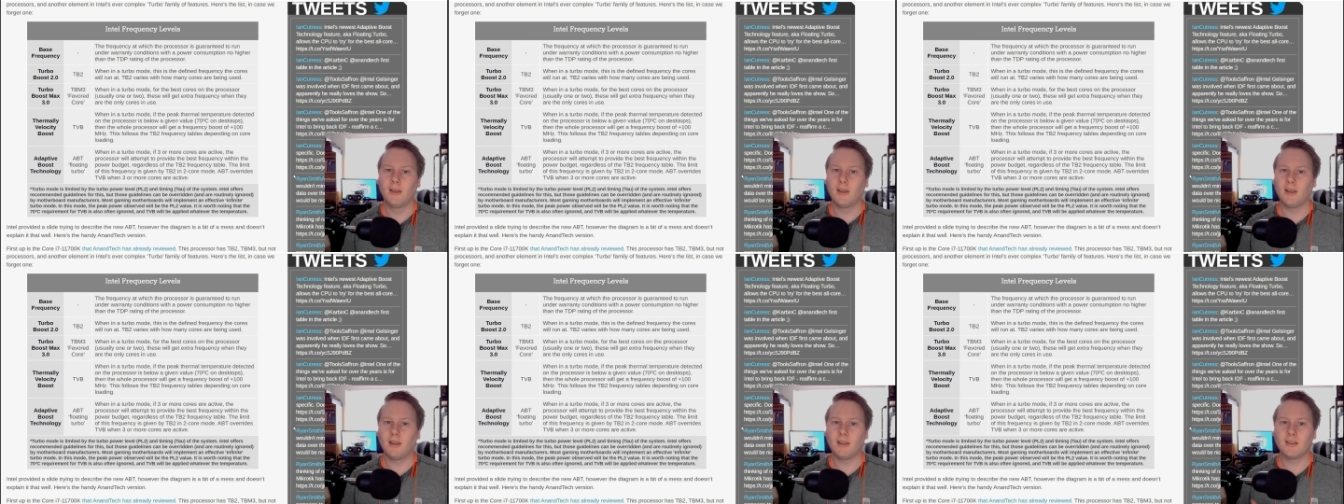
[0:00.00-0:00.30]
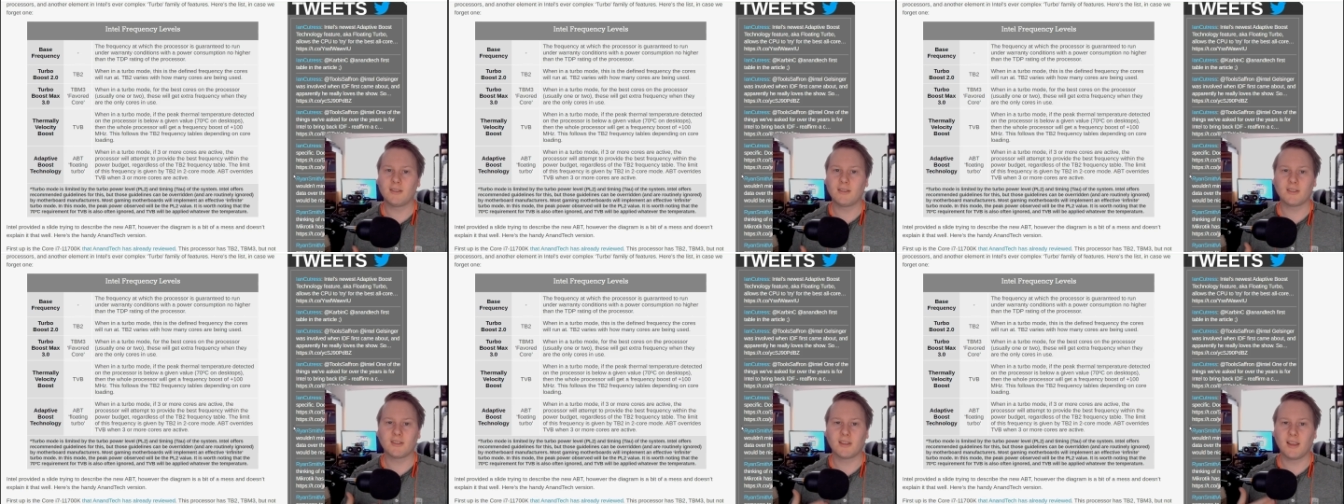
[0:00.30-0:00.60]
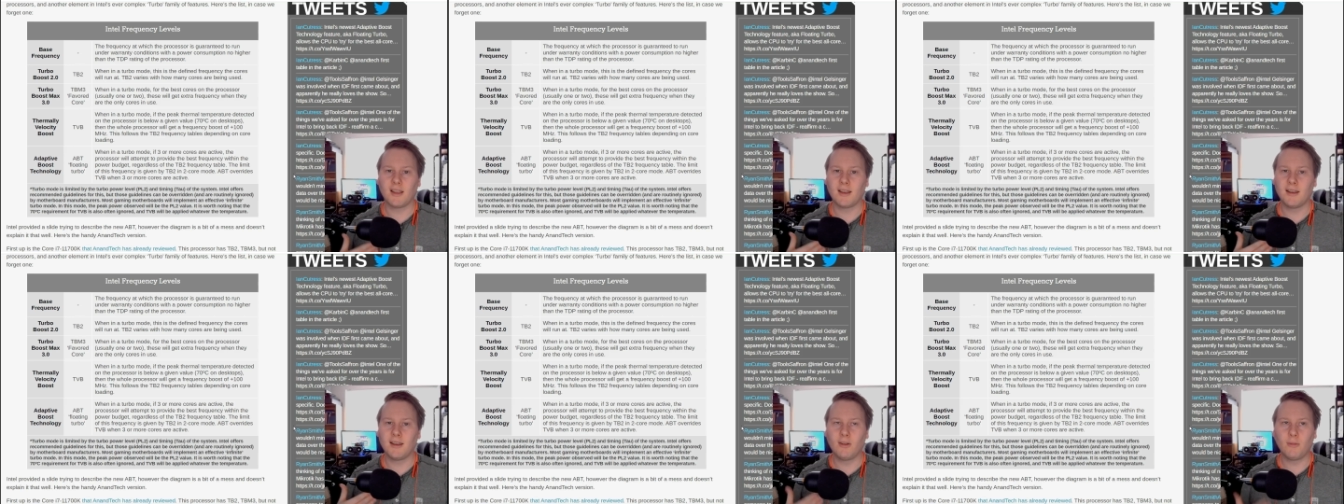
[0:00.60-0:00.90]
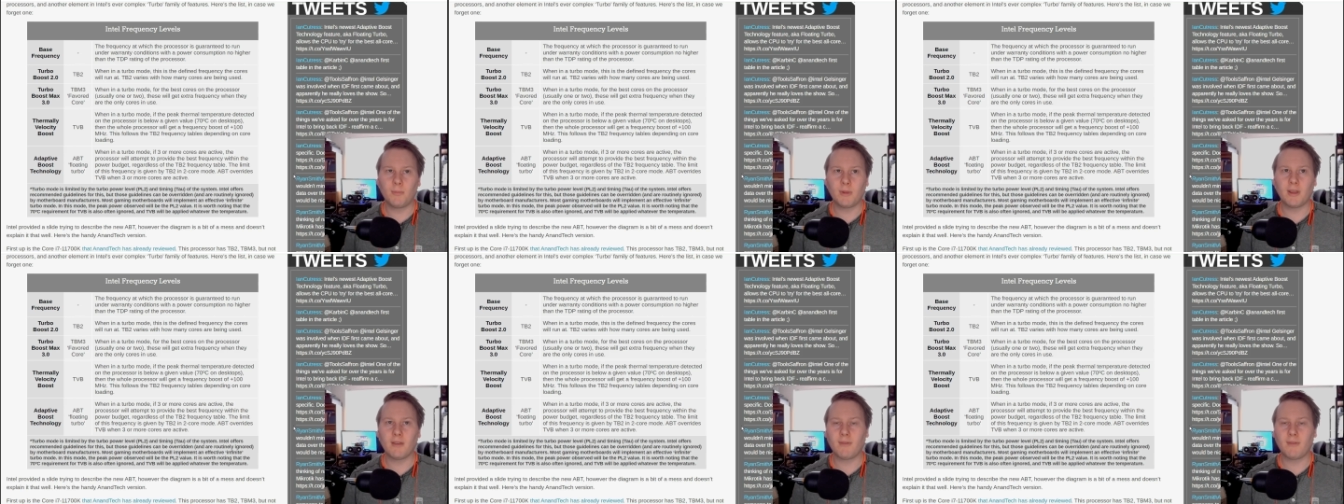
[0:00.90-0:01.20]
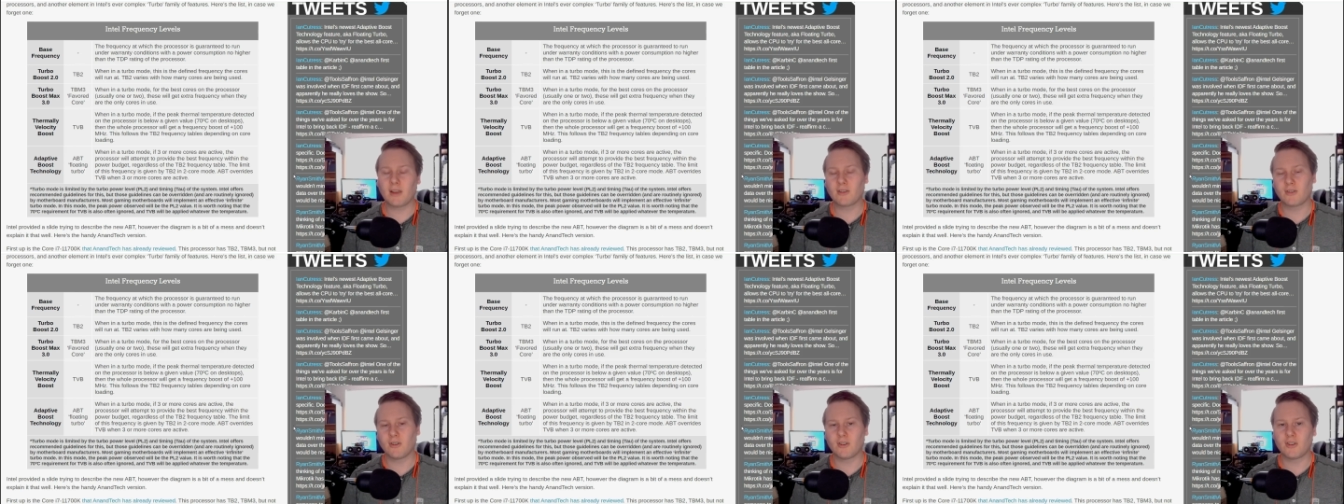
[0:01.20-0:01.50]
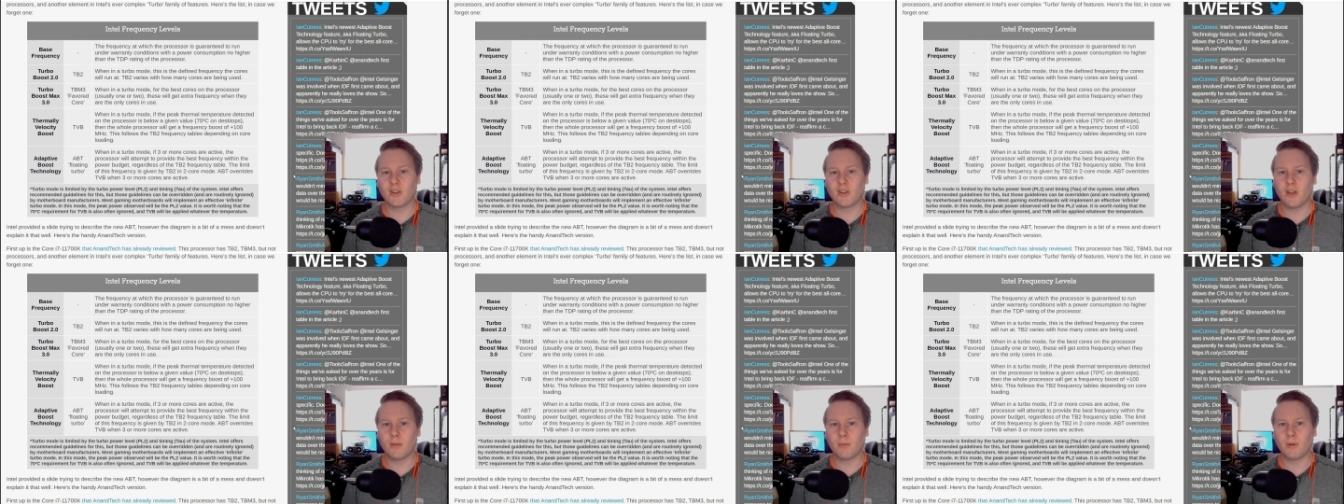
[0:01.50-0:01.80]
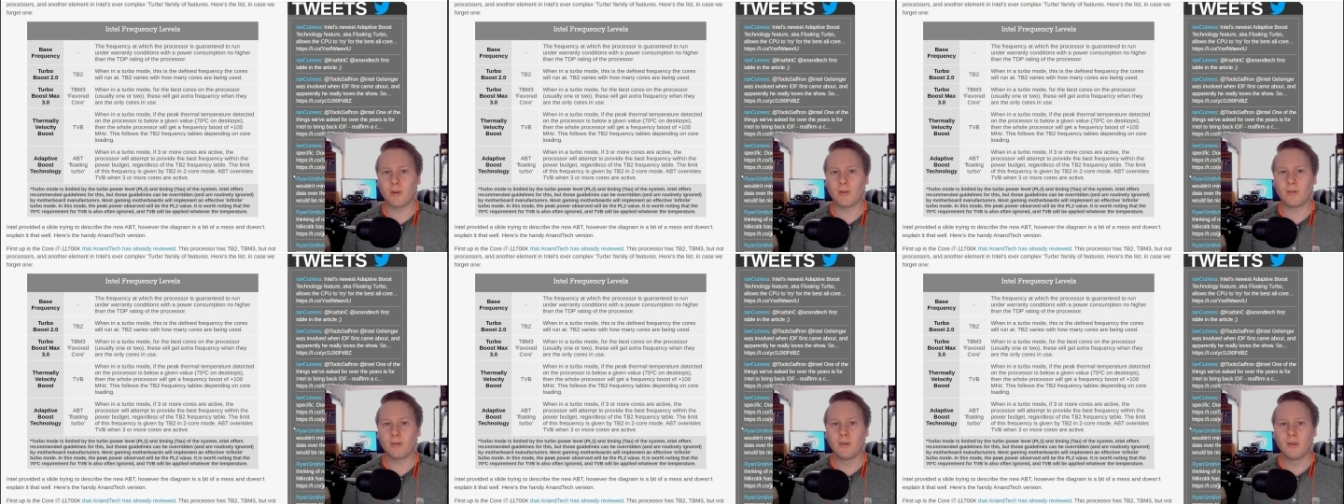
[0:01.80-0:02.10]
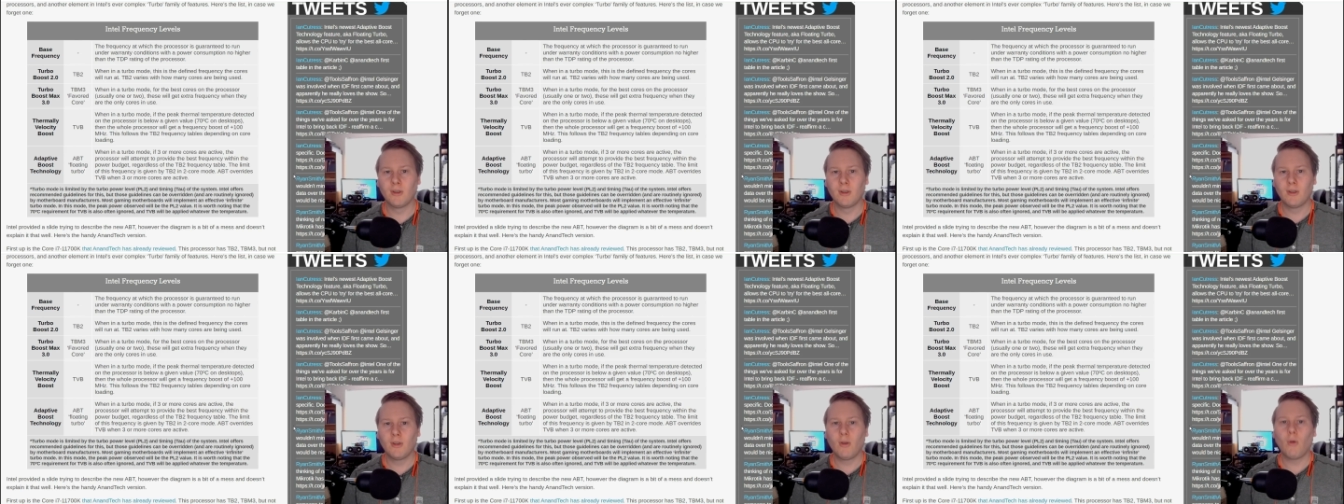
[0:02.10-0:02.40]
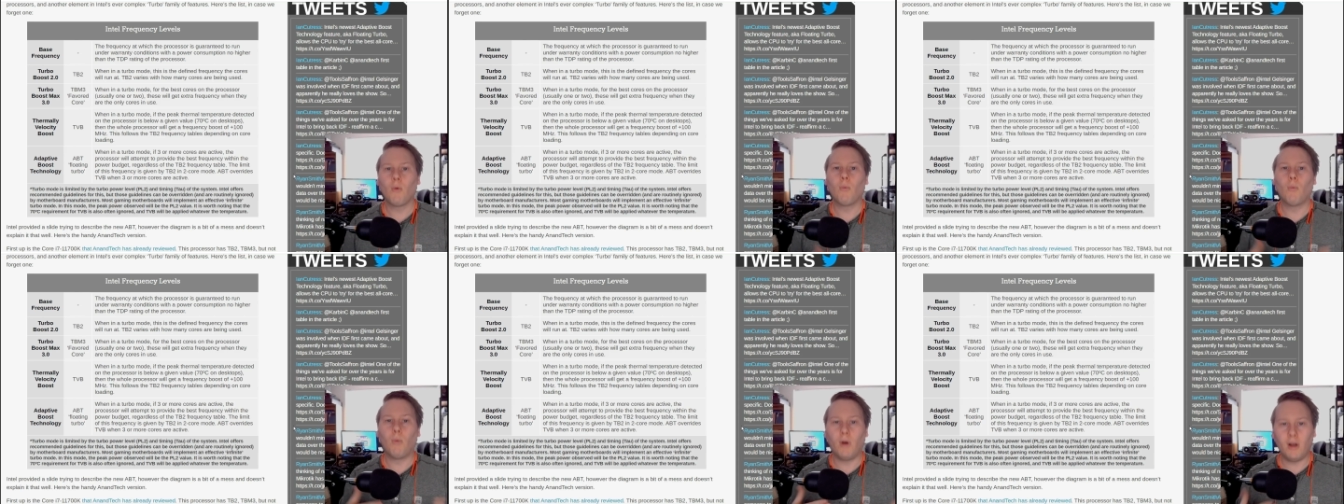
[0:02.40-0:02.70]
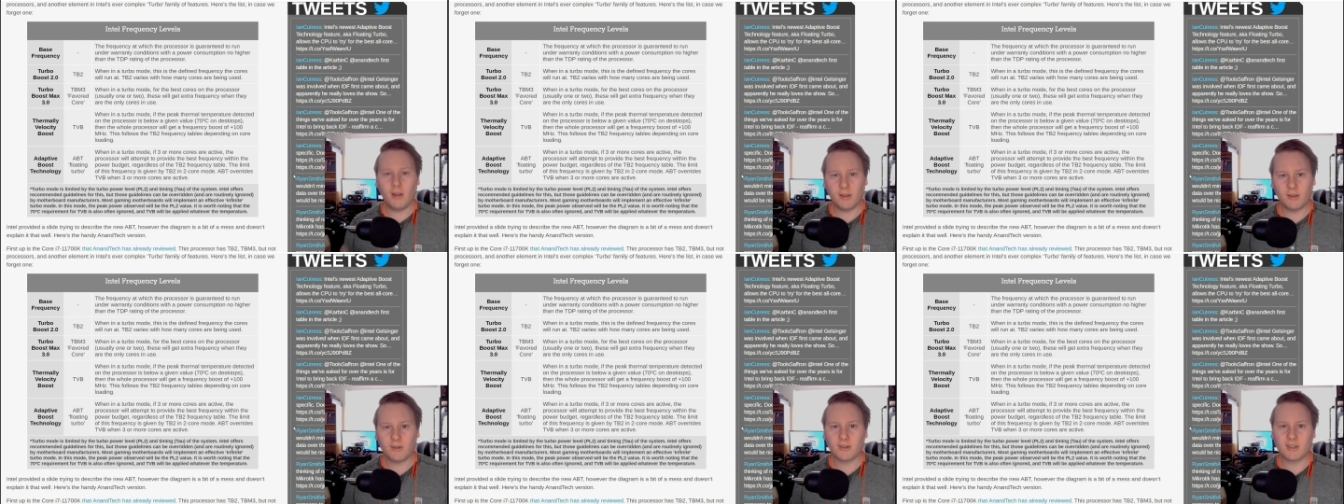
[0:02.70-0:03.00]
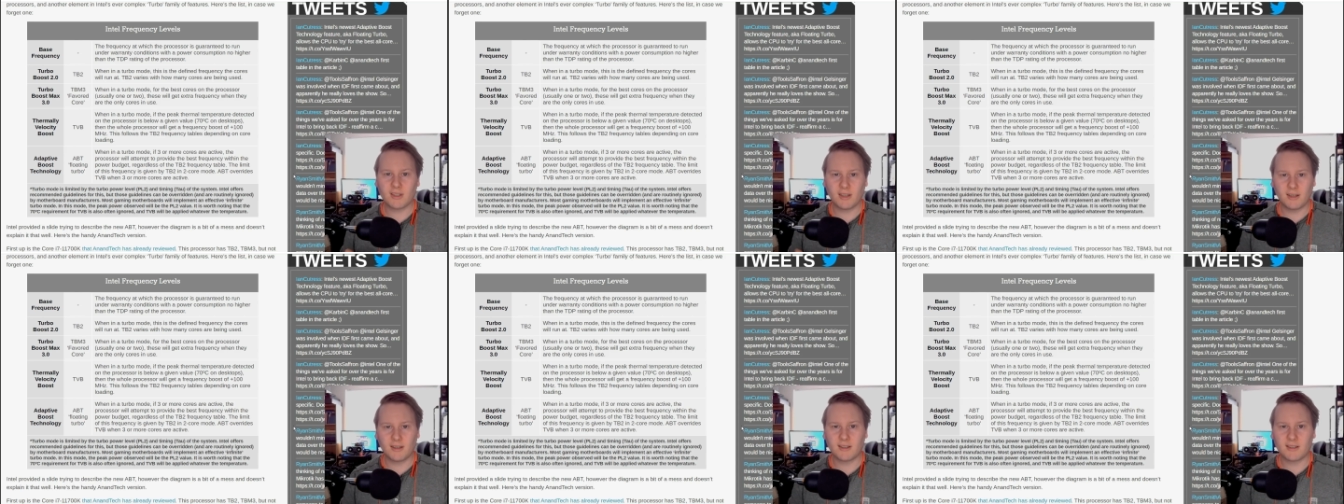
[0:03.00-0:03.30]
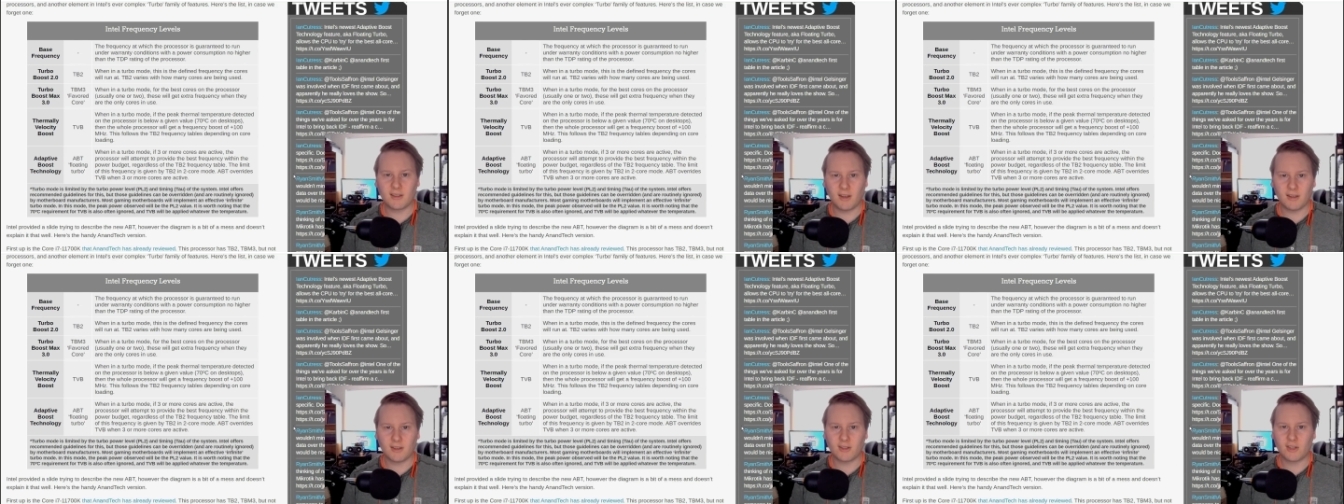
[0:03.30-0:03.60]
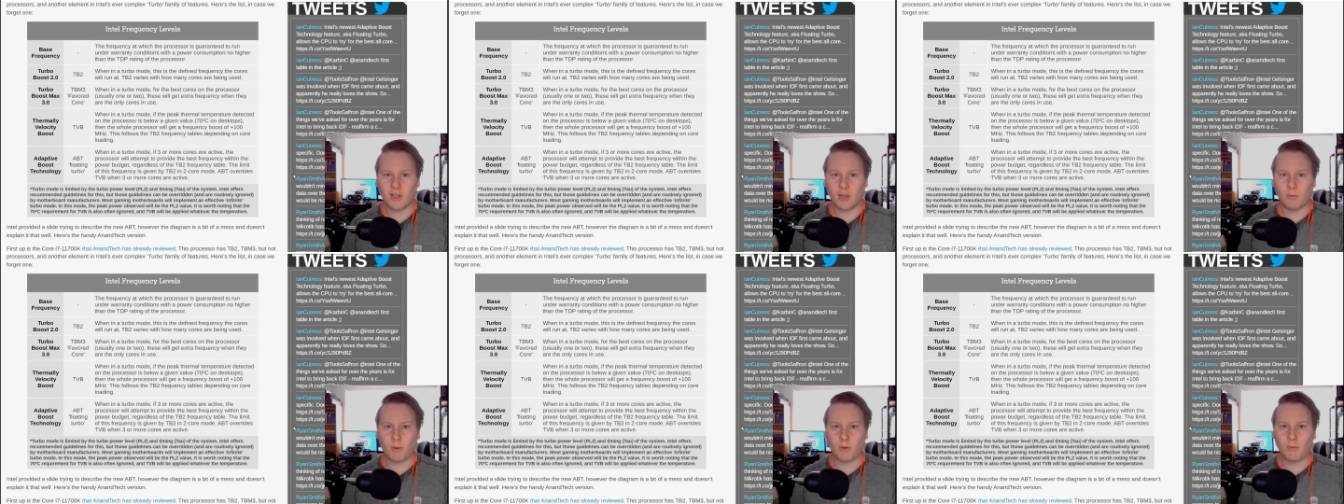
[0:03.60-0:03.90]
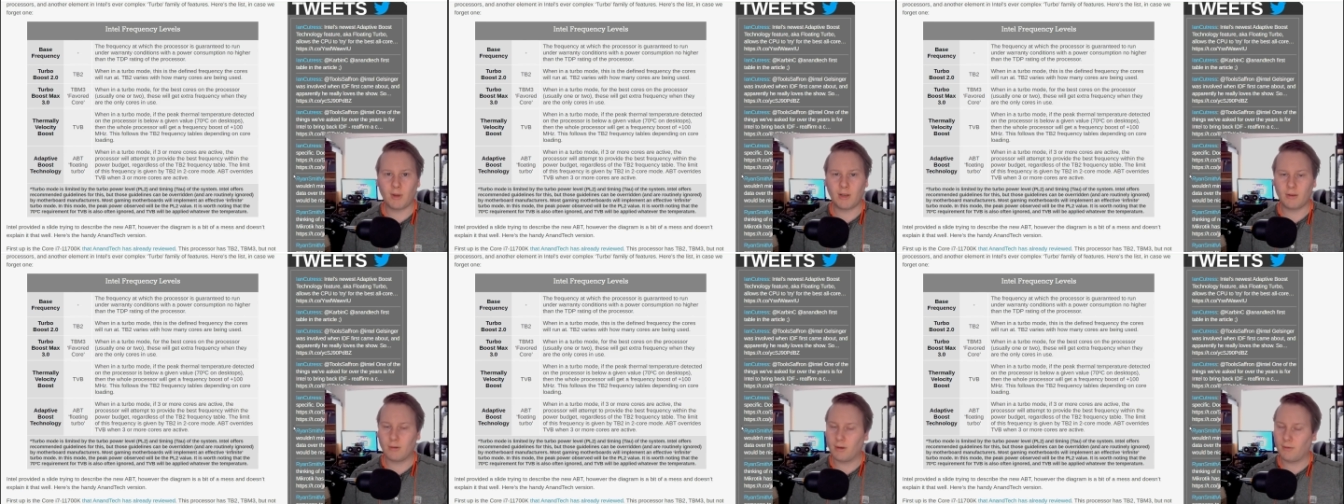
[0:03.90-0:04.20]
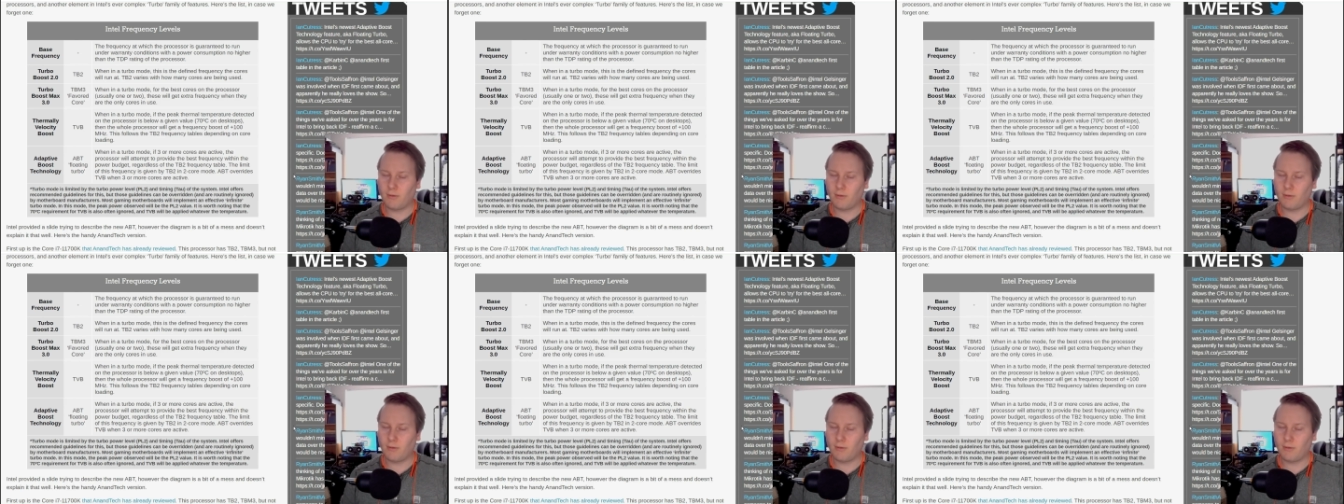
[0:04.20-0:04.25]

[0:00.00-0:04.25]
Uh, just a little bit of extra turbo while you're still inside the turbo window.